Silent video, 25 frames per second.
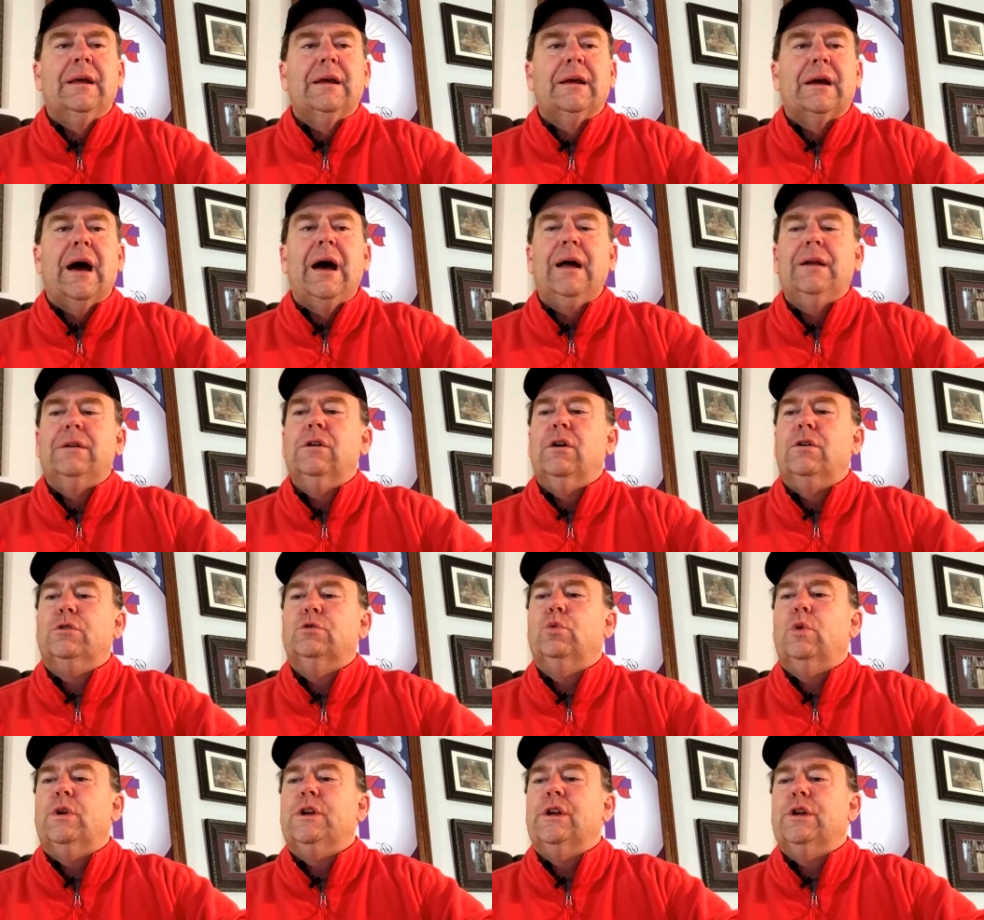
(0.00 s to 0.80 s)
God
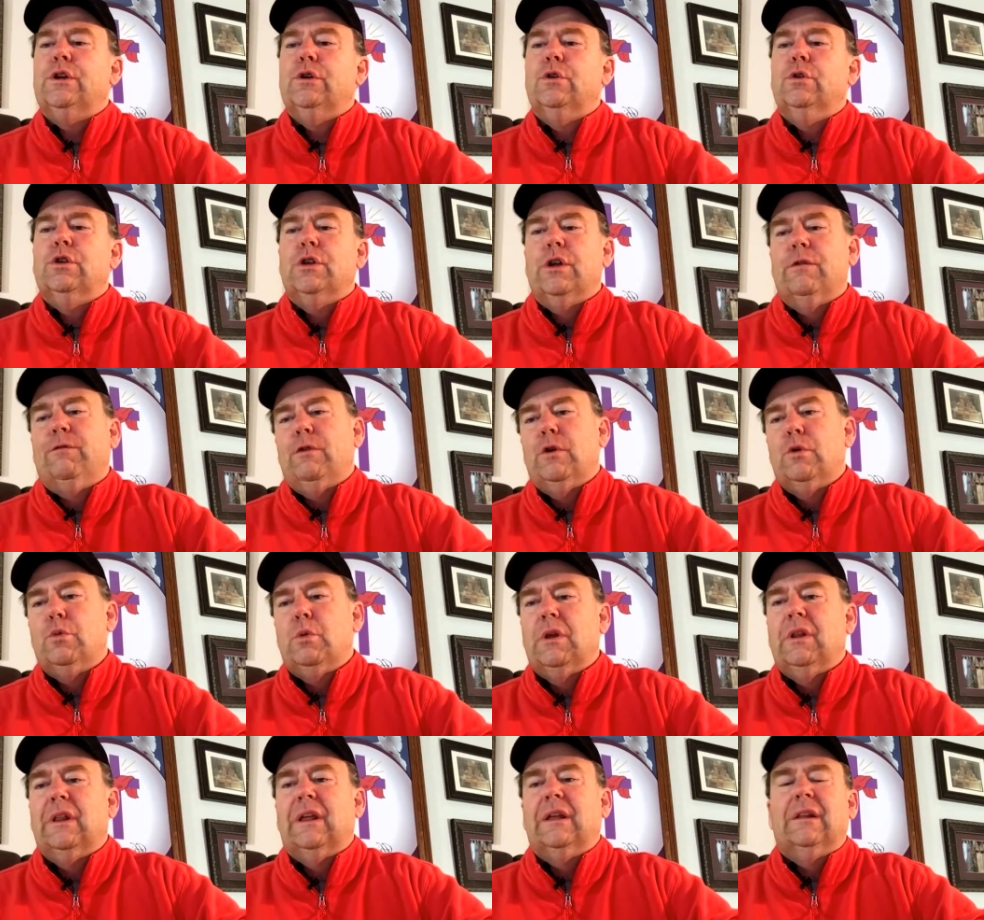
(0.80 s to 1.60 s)
knows what you if you
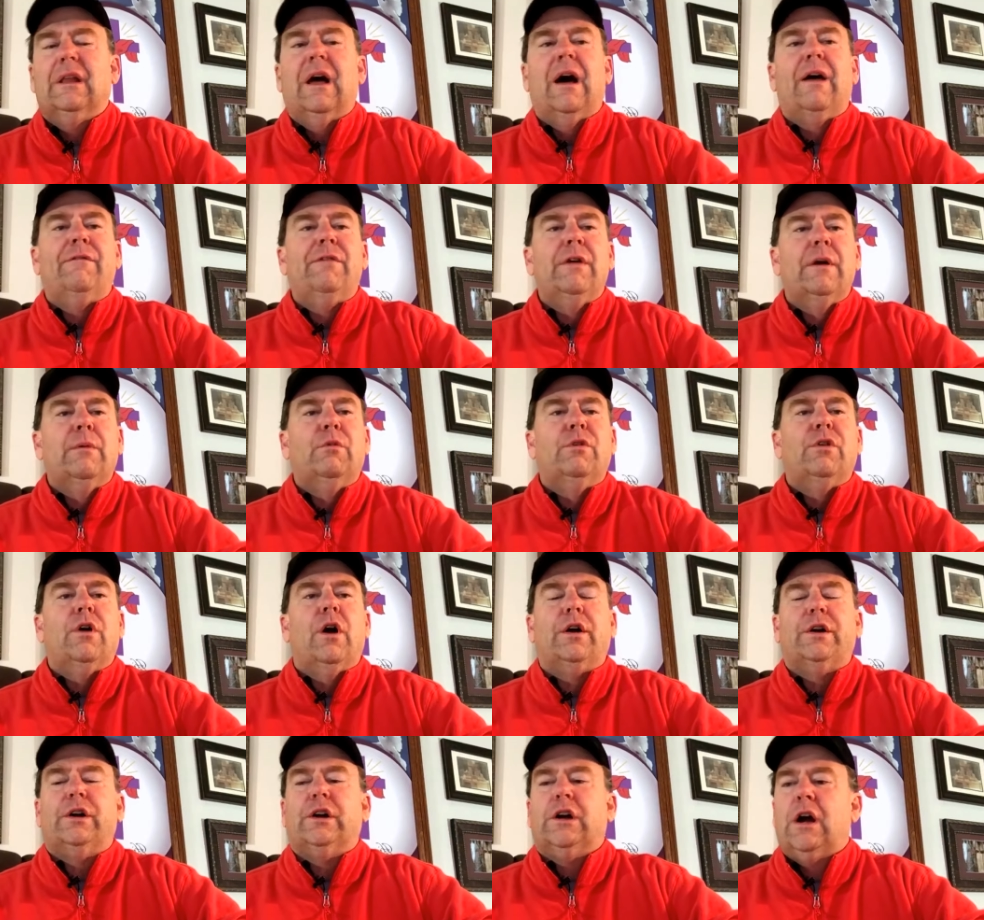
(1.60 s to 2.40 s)
really love him with
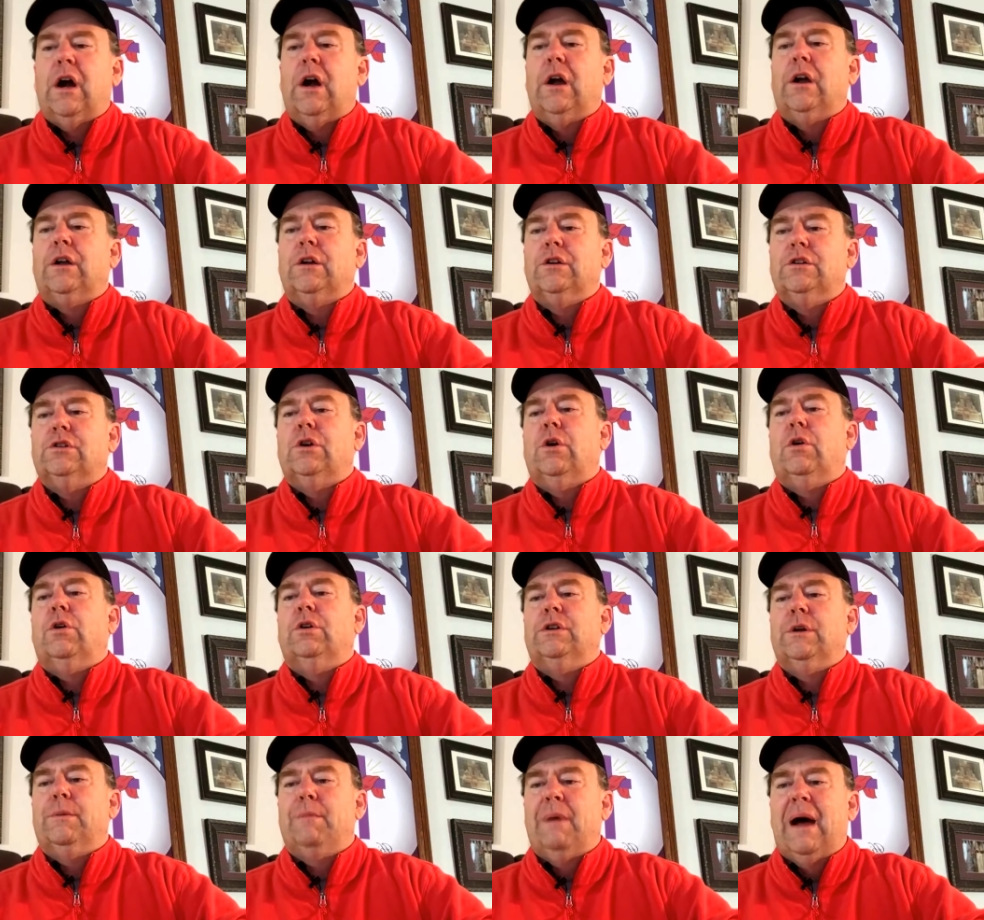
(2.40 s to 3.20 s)
all your heart, your
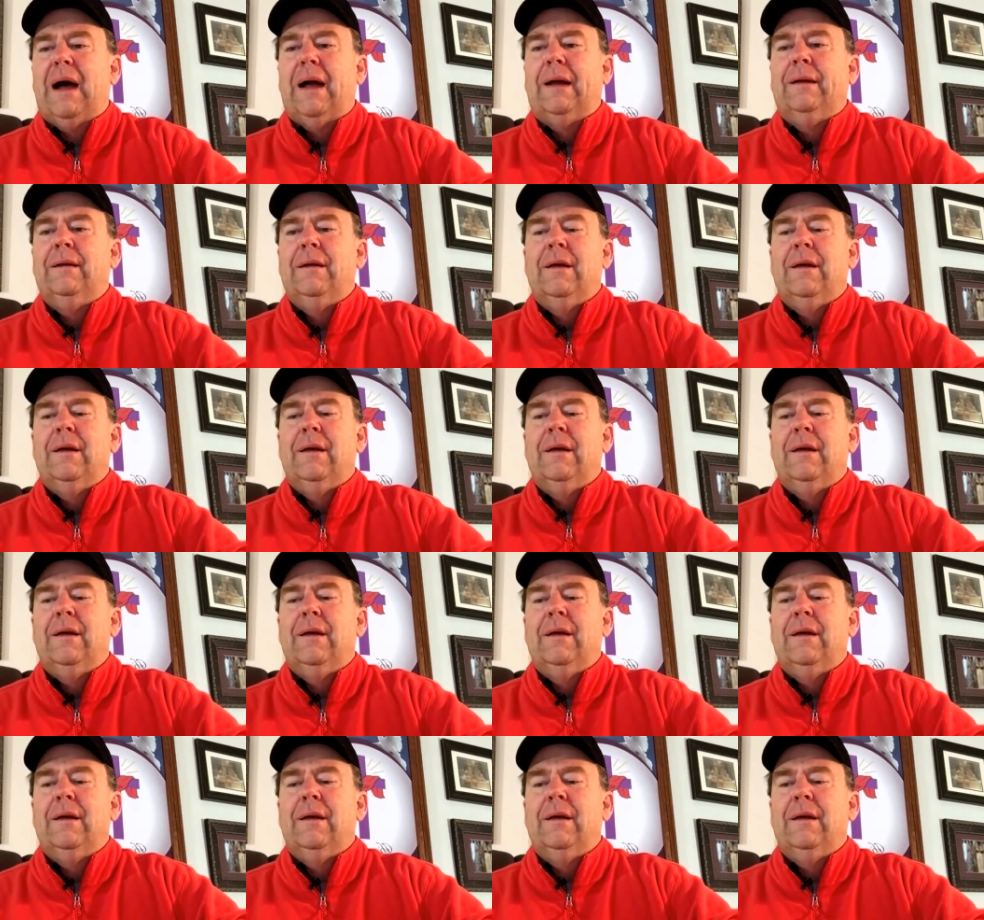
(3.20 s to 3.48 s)
soul, and your mind.